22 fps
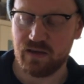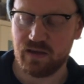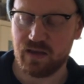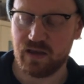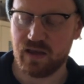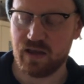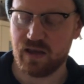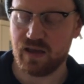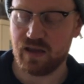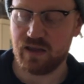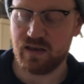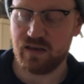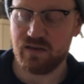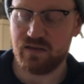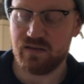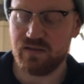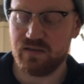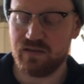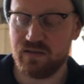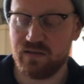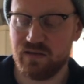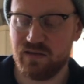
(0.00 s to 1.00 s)

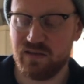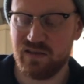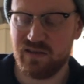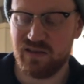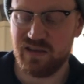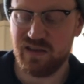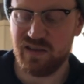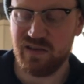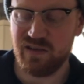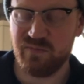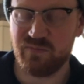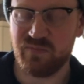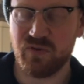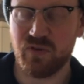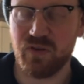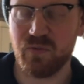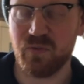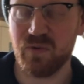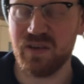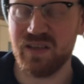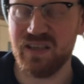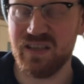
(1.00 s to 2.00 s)
And he
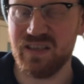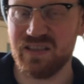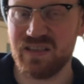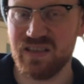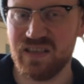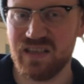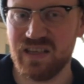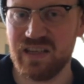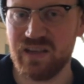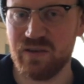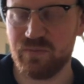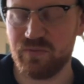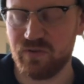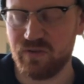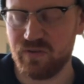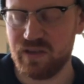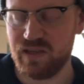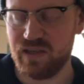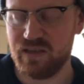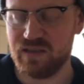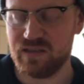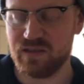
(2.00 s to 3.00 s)
probably won't eat today, he'll
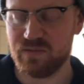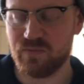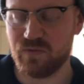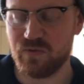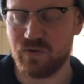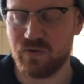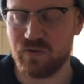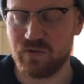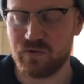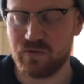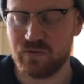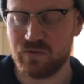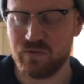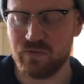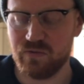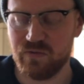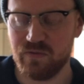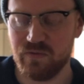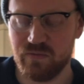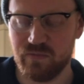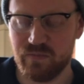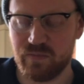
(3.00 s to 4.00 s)
probably eat tomorrow.
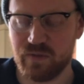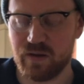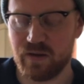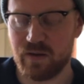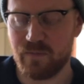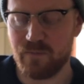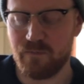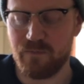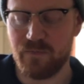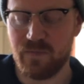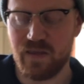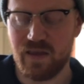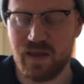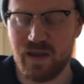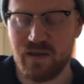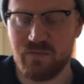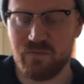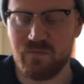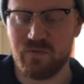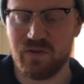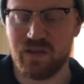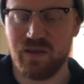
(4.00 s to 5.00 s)
But
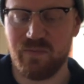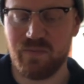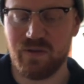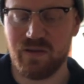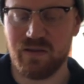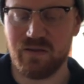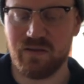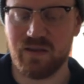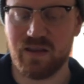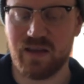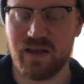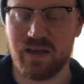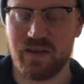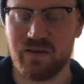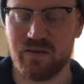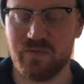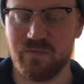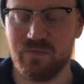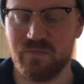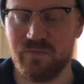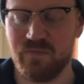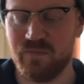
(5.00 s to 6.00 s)
yeah, we'll keep a little eye on
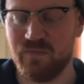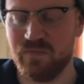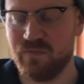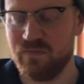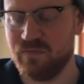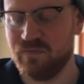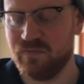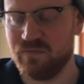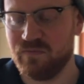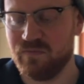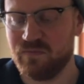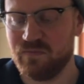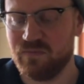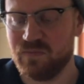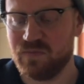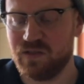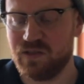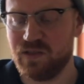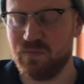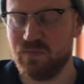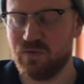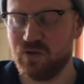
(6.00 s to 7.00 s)
him.
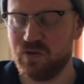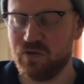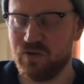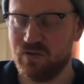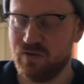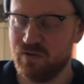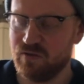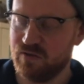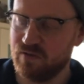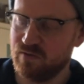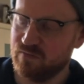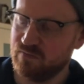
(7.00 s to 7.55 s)
Seems good.